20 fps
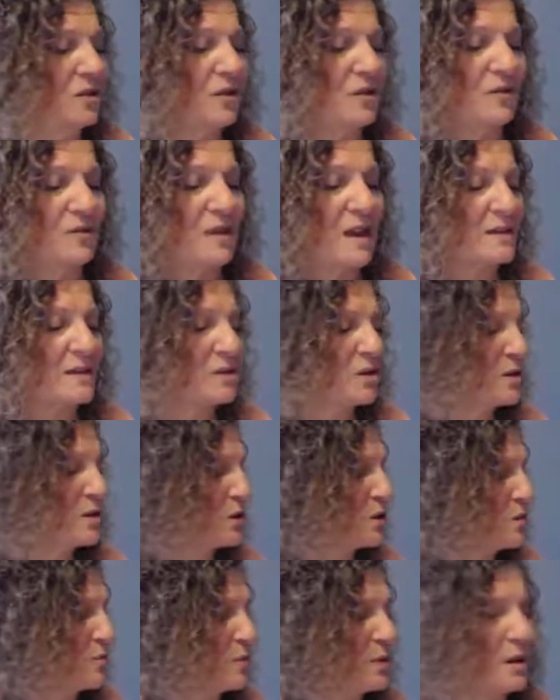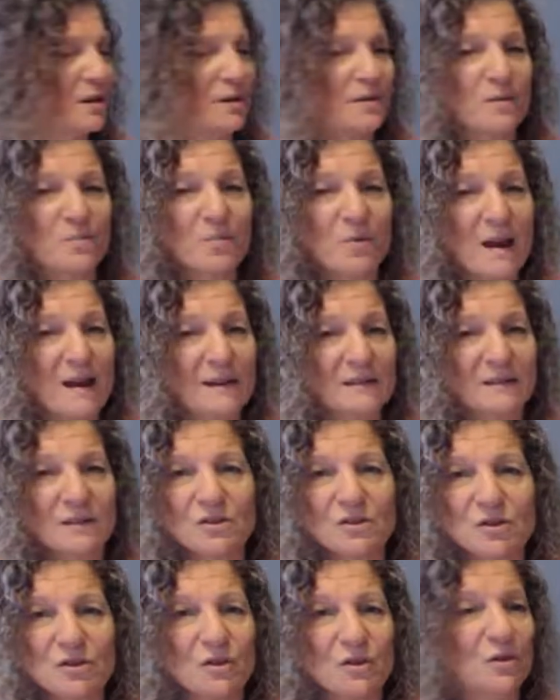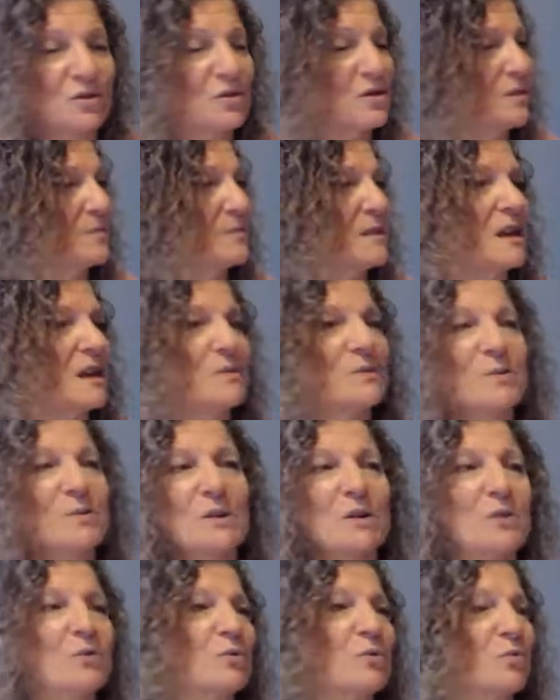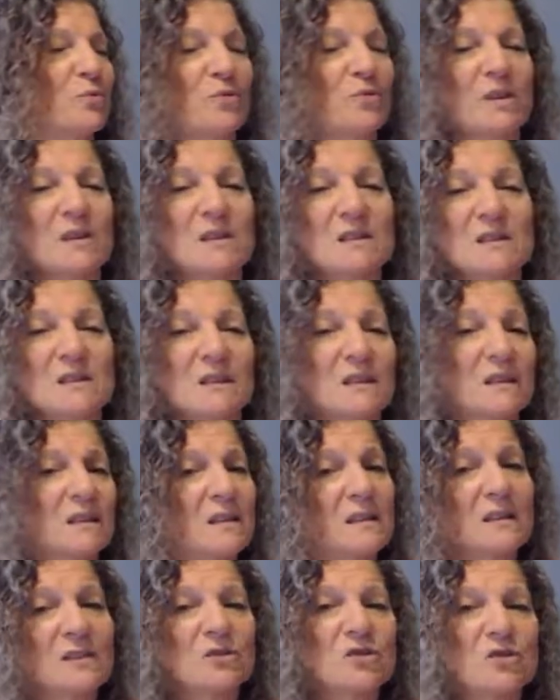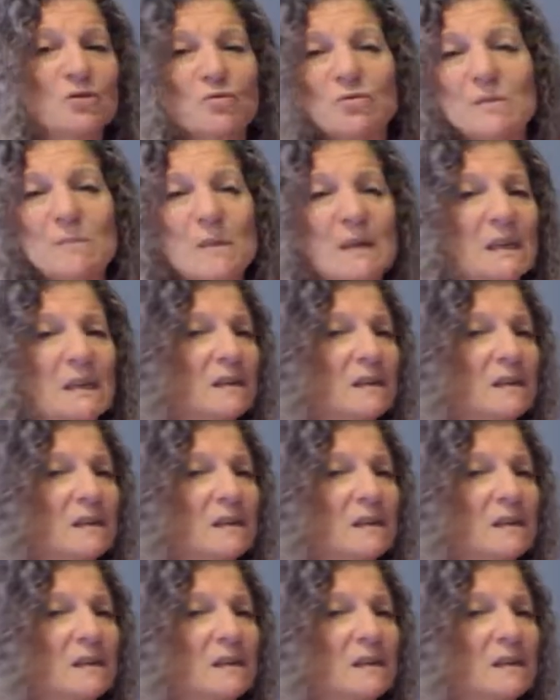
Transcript: that's also part of the practice. Sometimes we go through things kicking and screaming,